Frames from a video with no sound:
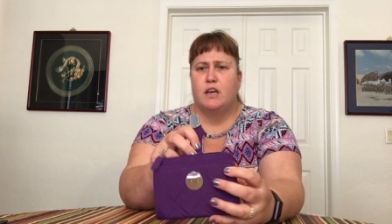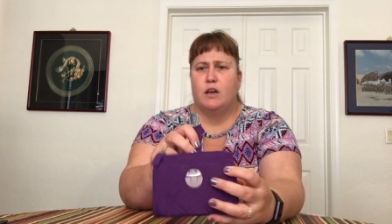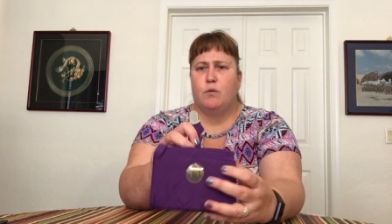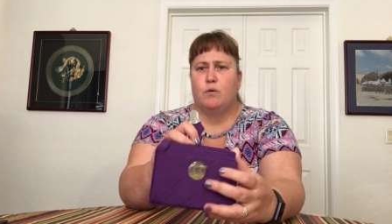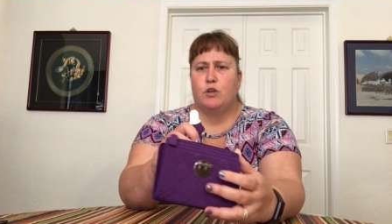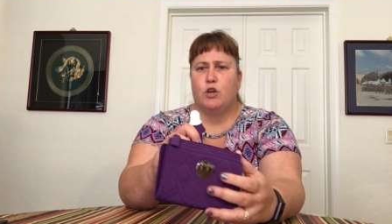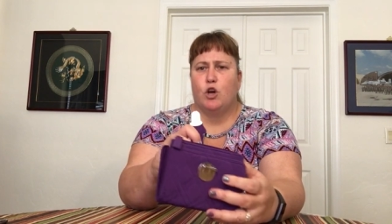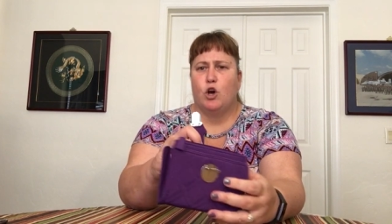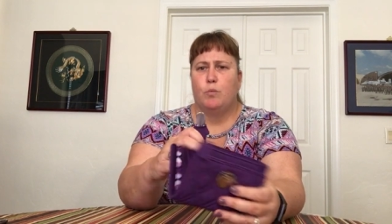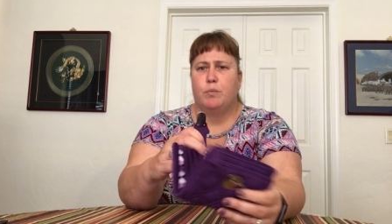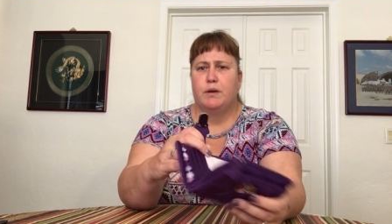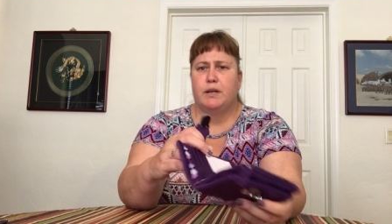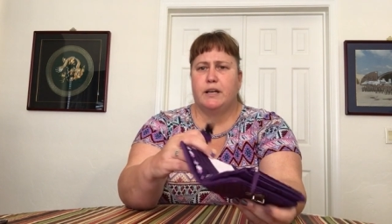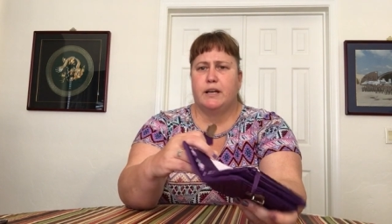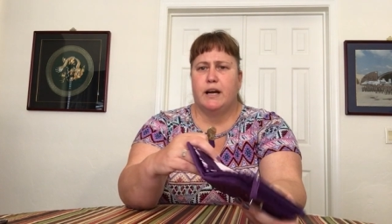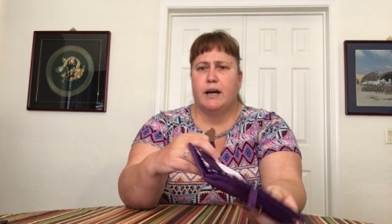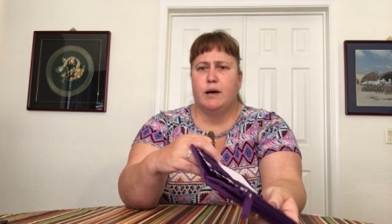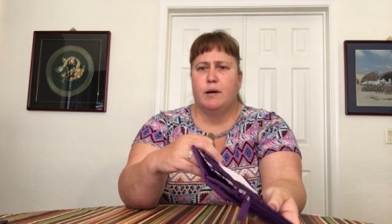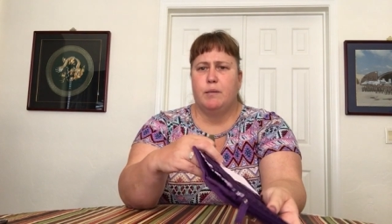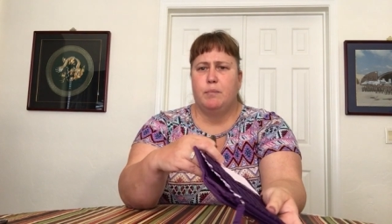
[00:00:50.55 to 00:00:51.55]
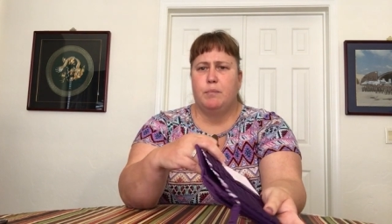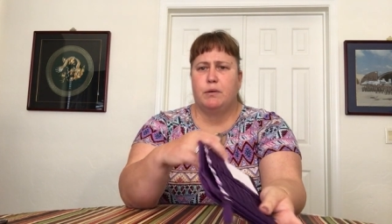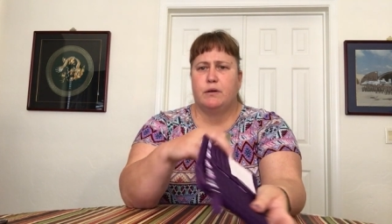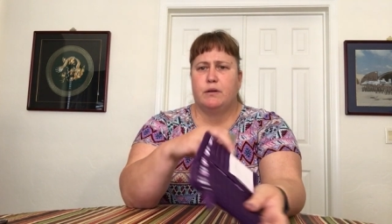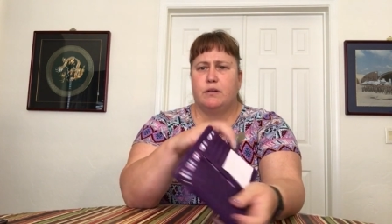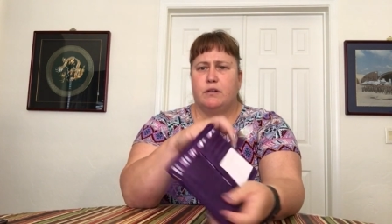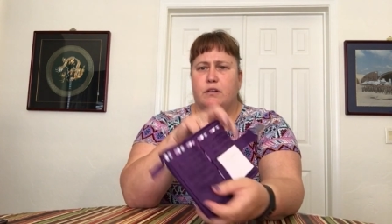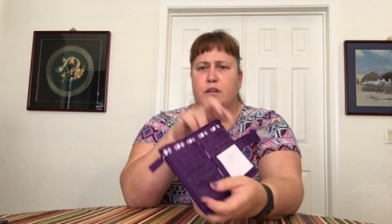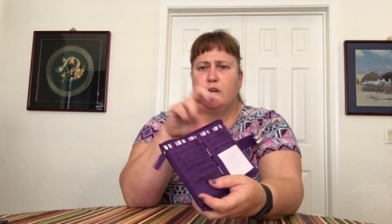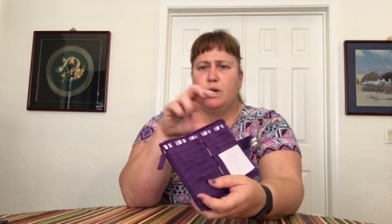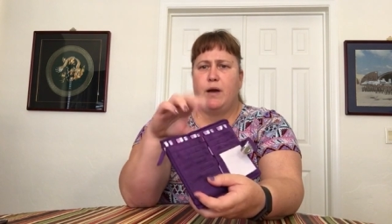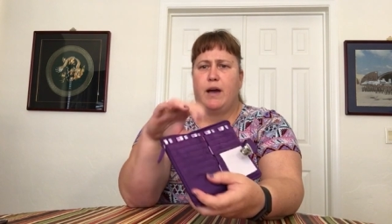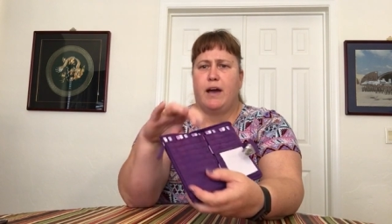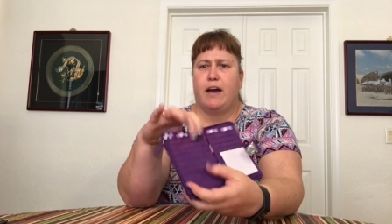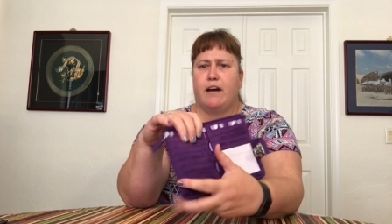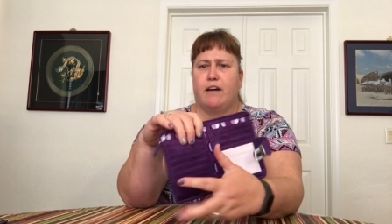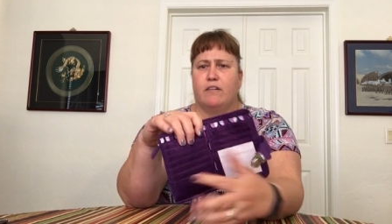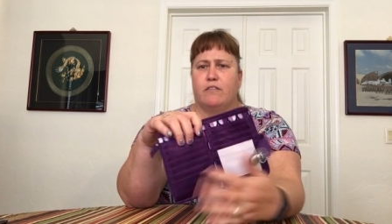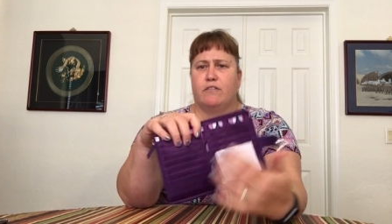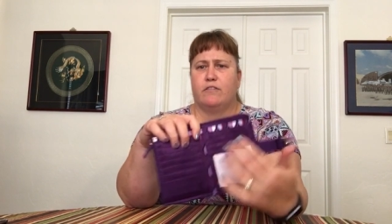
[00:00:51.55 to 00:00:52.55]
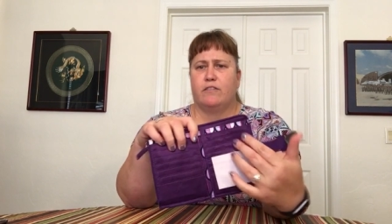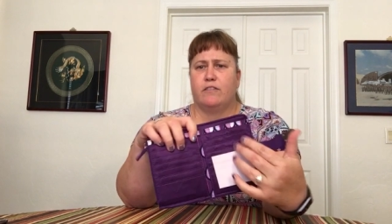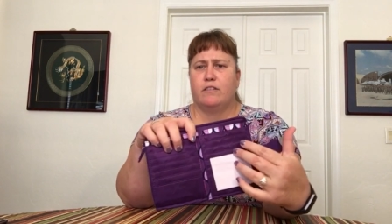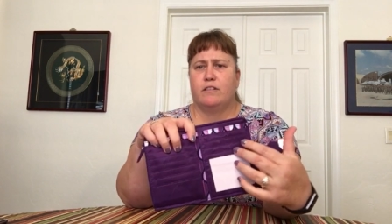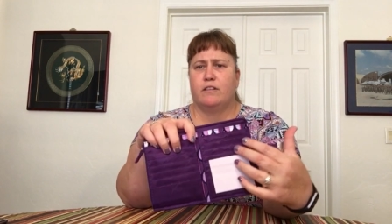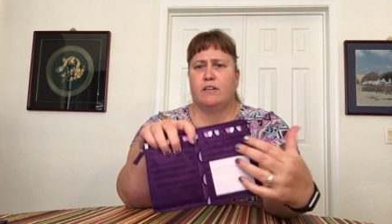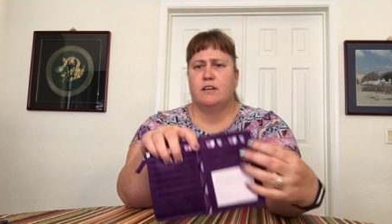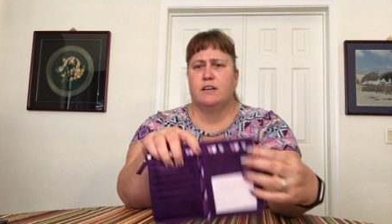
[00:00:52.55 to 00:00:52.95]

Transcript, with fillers: When you open it up, you have